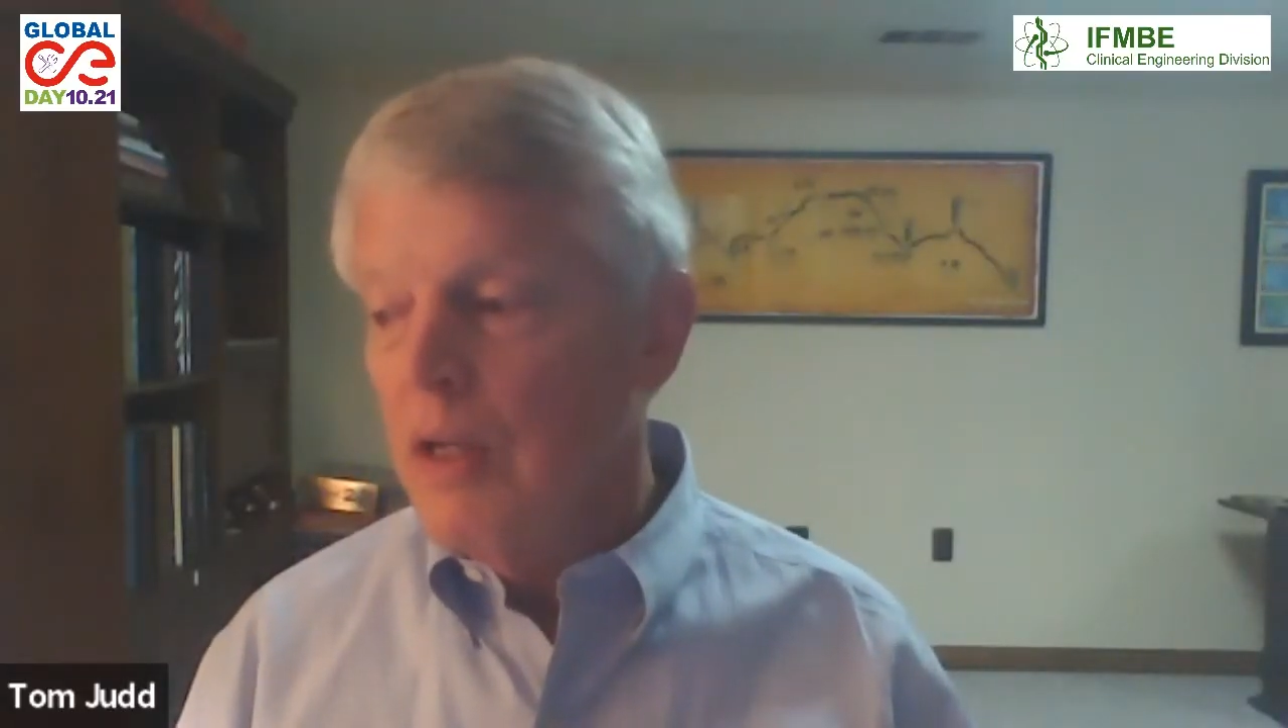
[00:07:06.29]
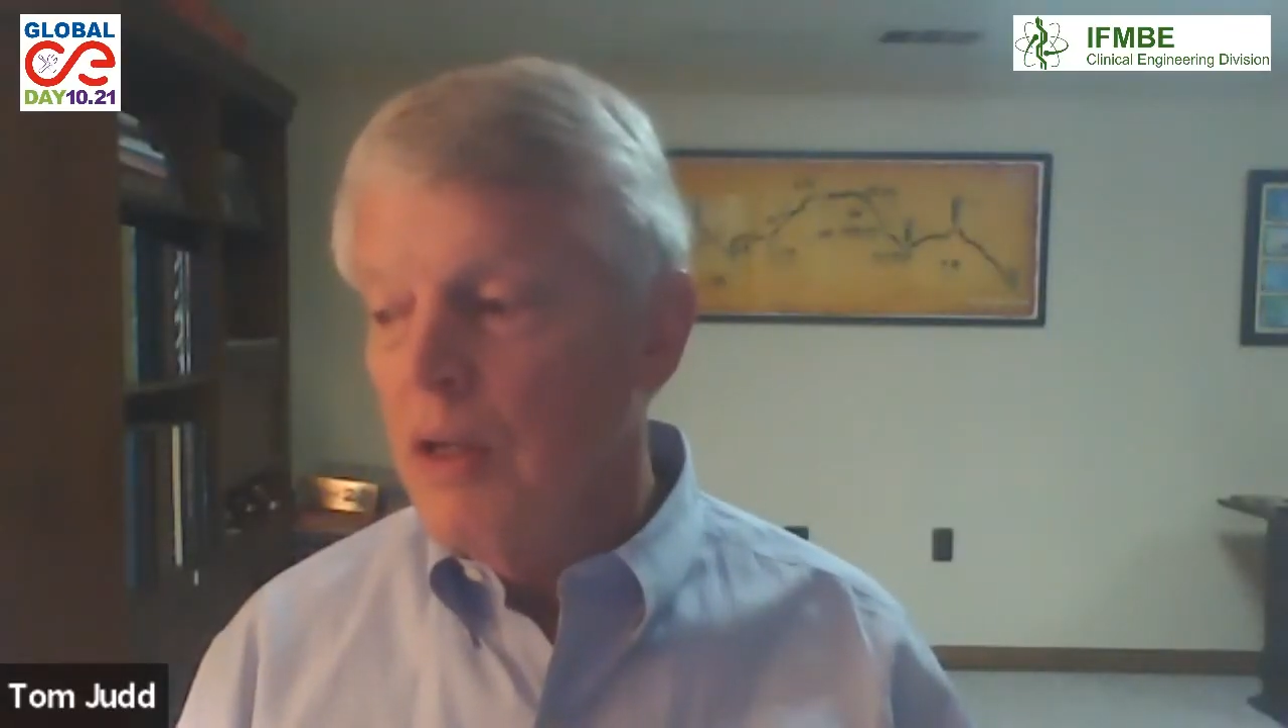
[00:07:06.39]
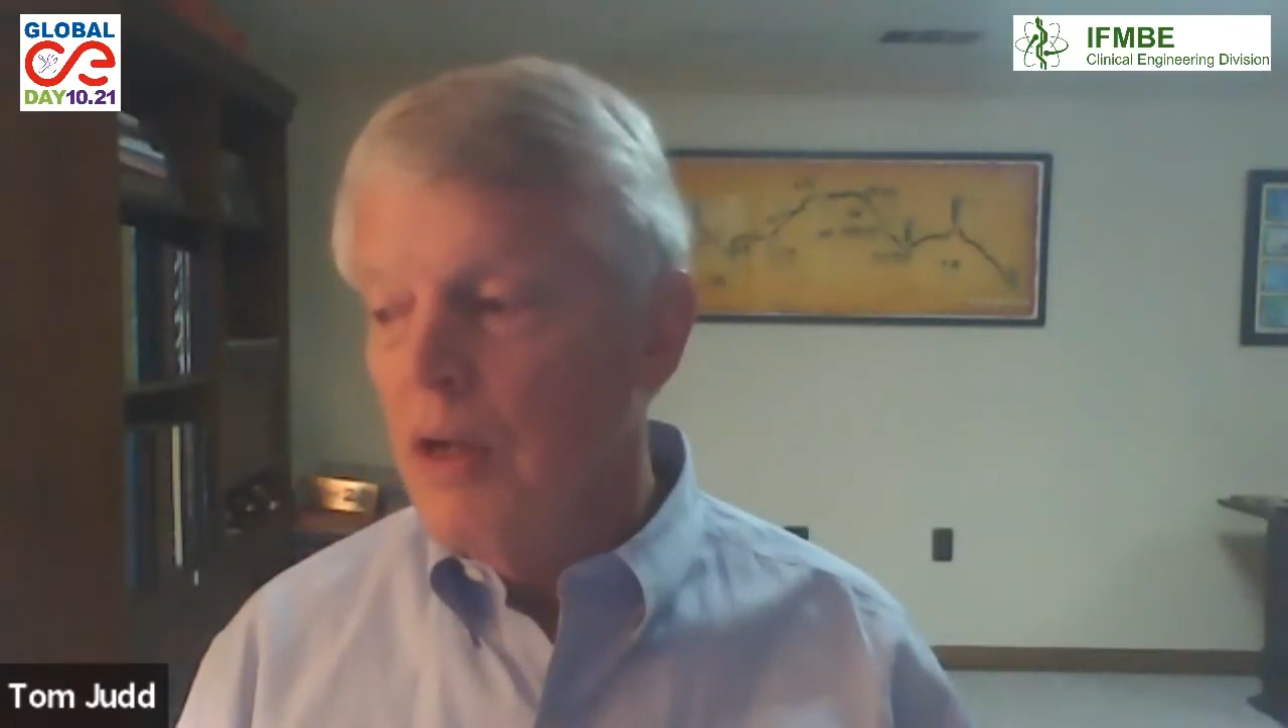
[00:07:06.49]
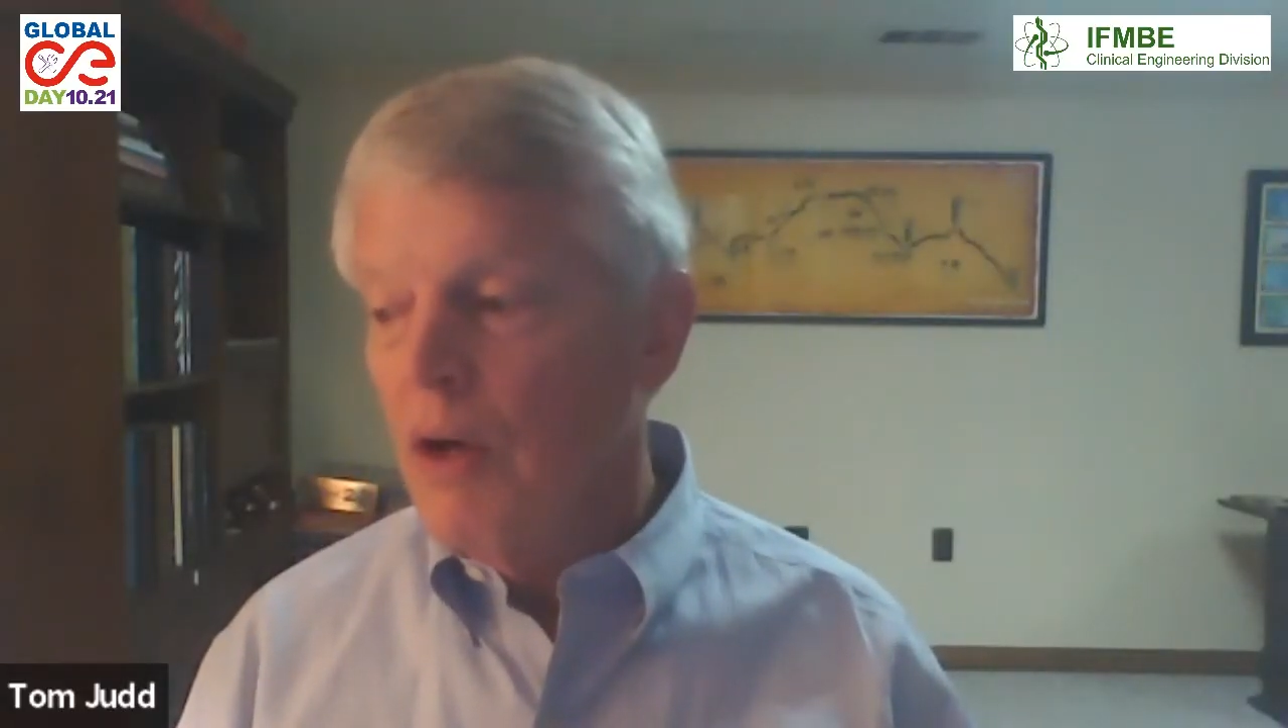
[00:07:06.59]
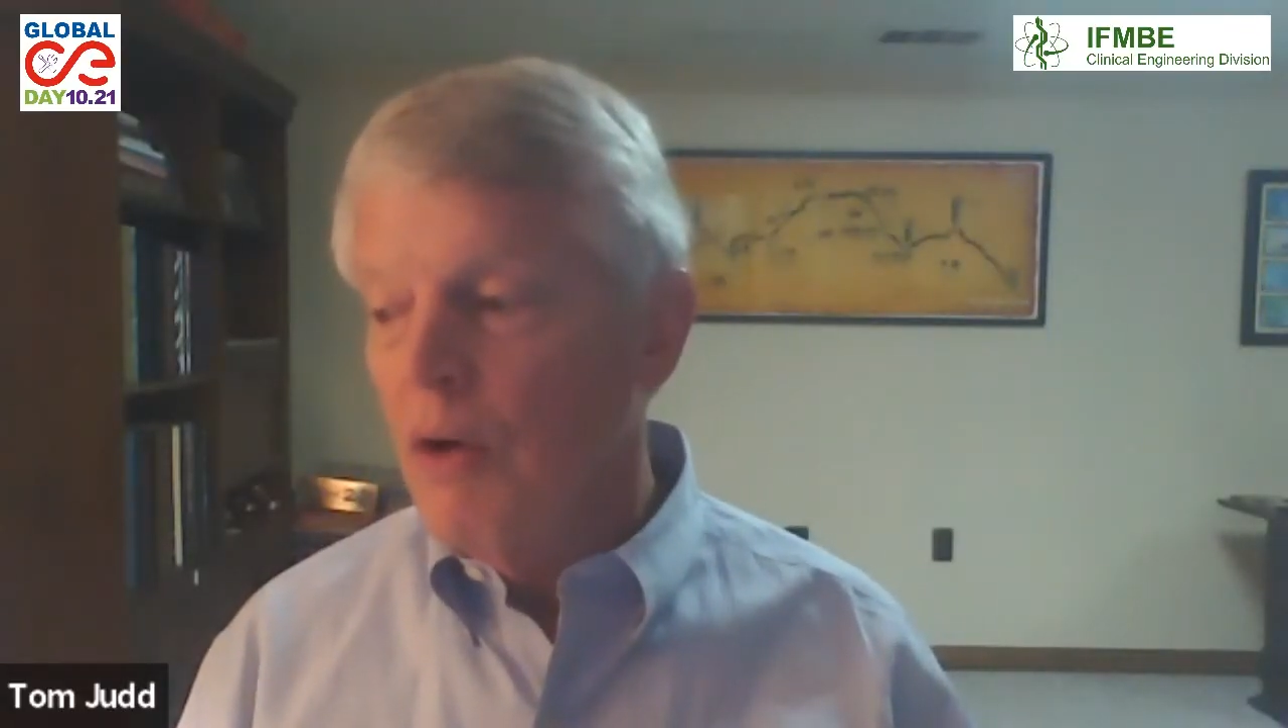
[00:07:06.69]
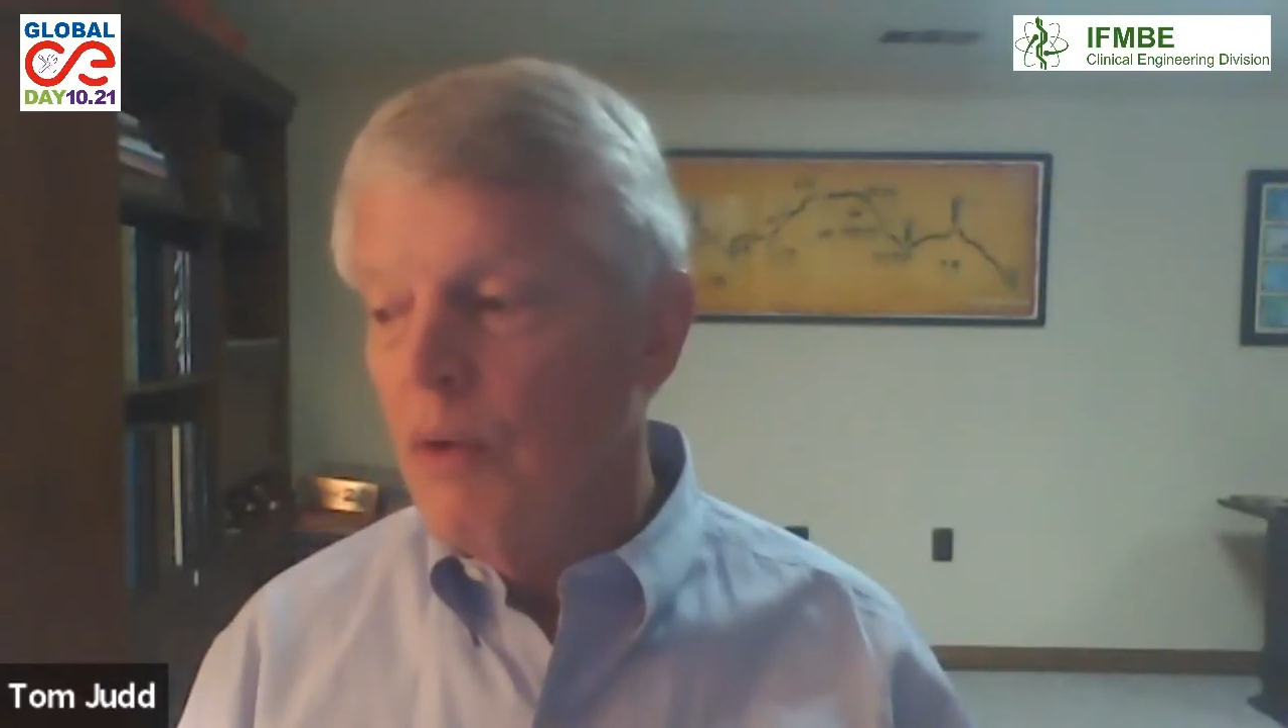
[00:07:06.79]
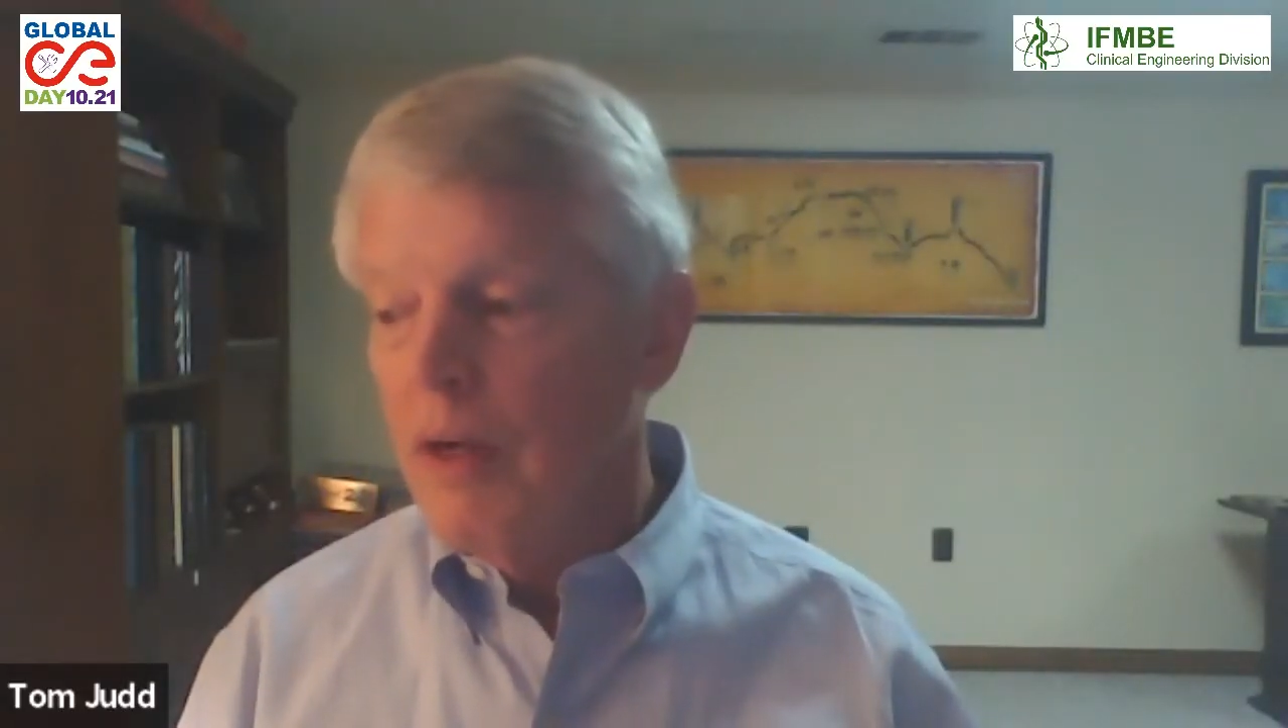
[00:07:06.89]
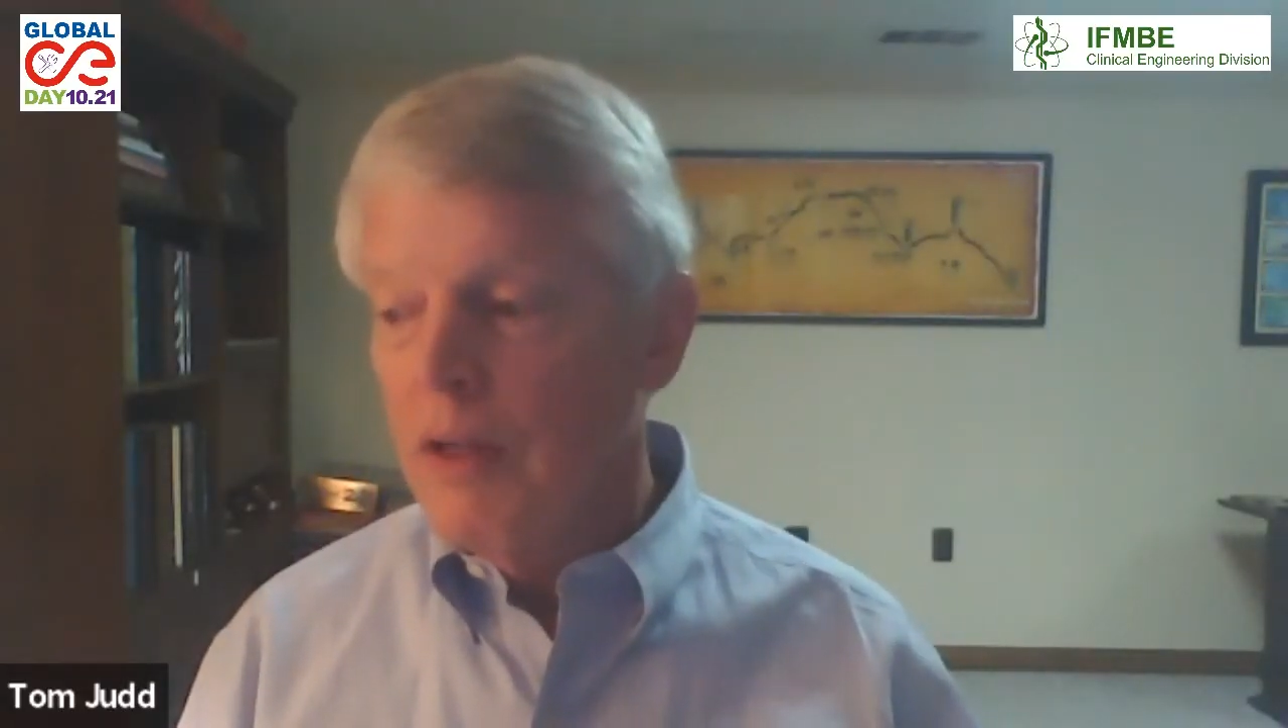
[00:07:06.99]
You know,